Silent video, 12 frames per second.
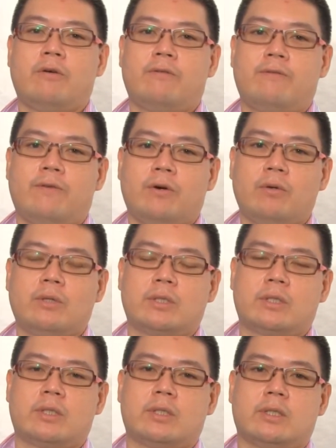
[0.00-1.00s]

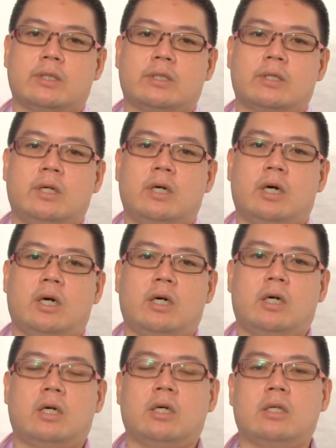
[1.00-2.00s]
focuses
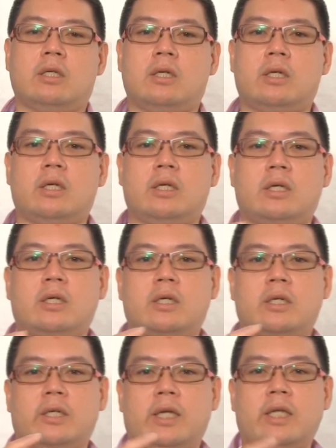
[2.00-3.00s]
on
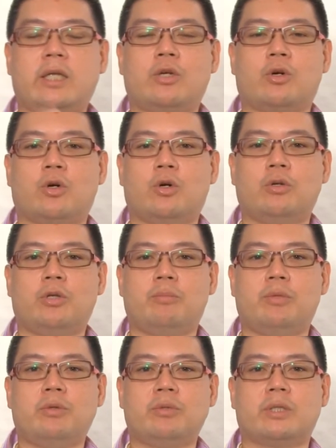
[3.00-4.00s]
getting your own
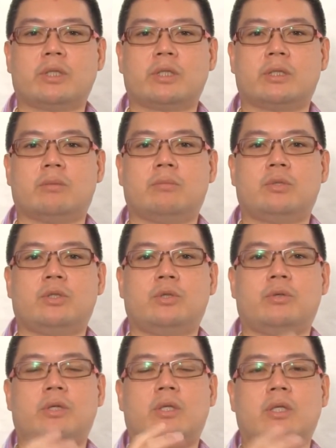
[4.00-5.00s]
immune system
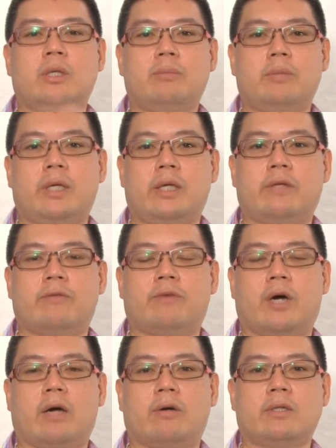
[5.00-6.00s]
to eliminate the
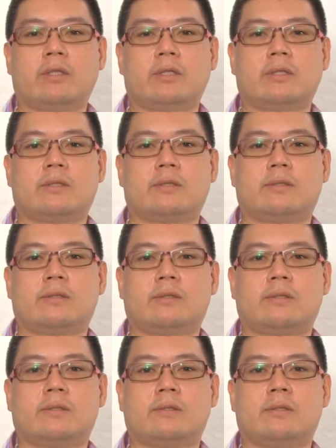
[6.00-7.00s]
virus
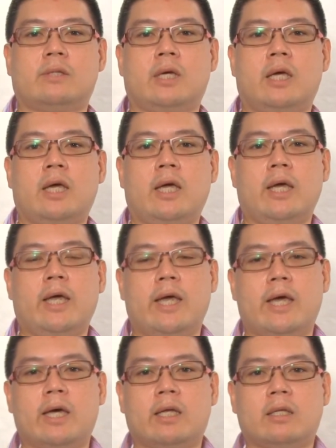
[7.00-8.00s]

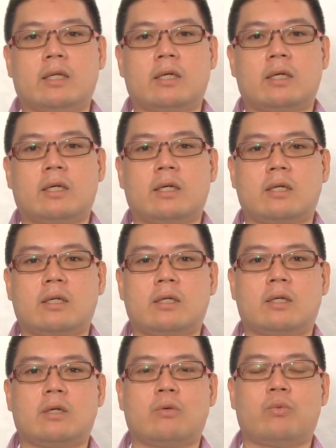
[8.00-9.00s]
and
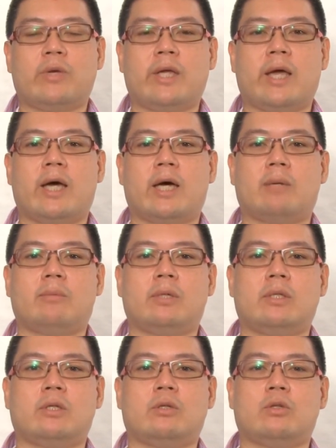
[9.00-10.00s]
rehab
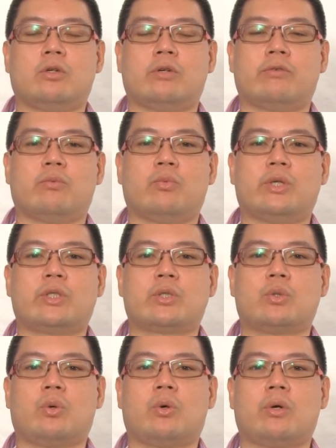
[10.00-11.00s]
the nerve,
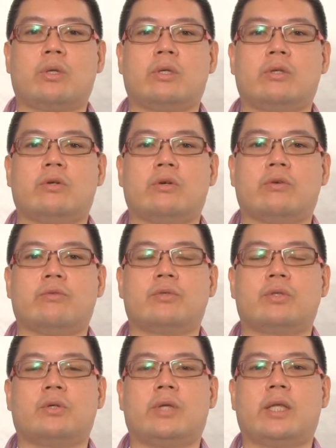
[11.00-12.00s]
restore the nerve
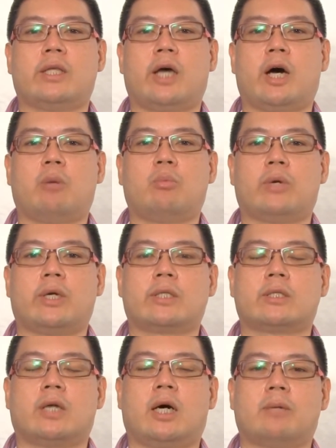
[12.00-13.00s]
so that the
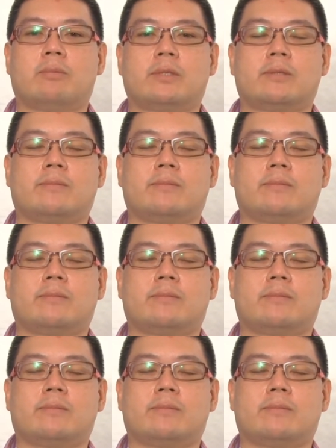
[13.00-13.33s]
outbreaks stop.